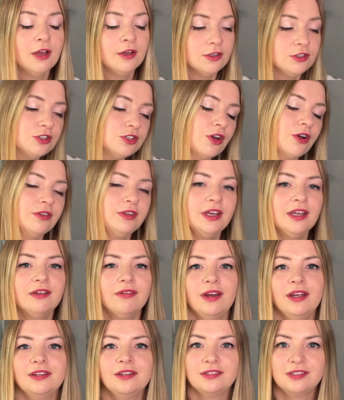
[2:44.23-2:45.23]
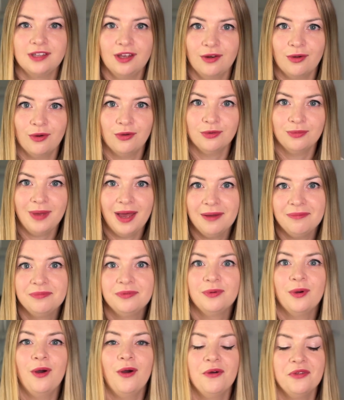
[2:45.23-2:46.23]
So they created their own map
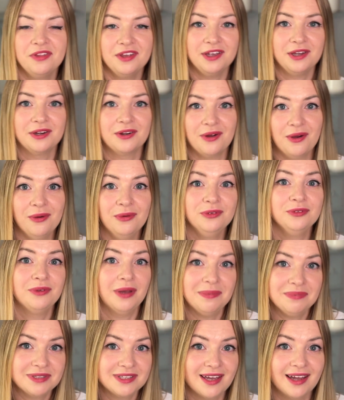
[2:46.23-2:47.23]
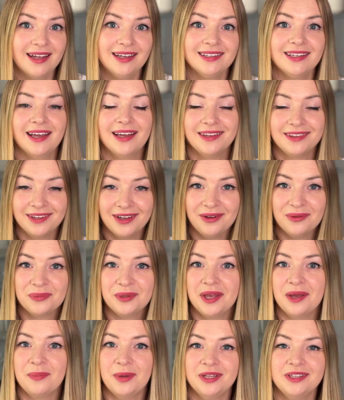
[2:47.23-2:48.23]
on their own website, and now
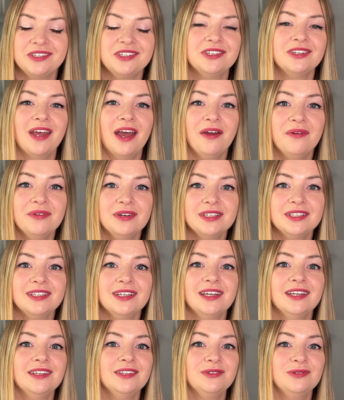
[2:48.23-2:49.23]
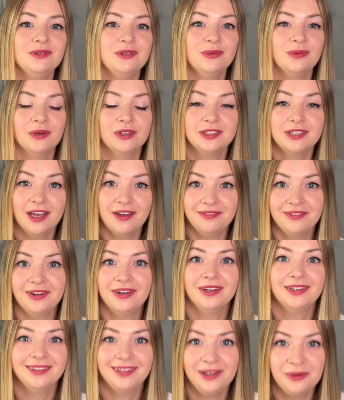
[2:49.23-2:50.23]
they're managing everything, doing whatever
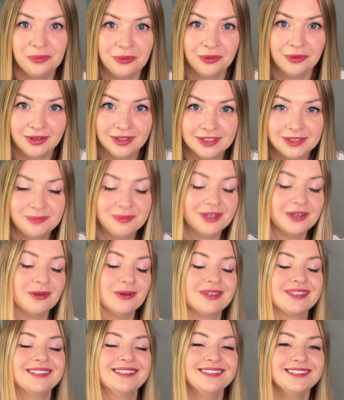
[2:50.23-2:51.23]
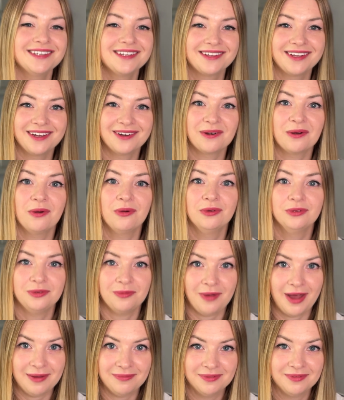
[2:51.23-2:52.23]
they want because this is their own
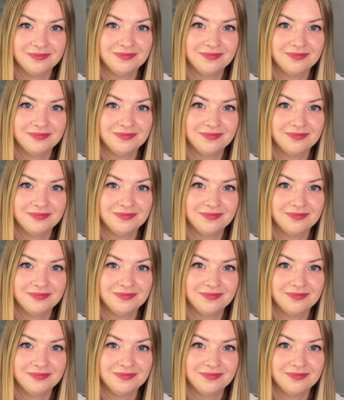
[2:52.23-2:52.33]
map.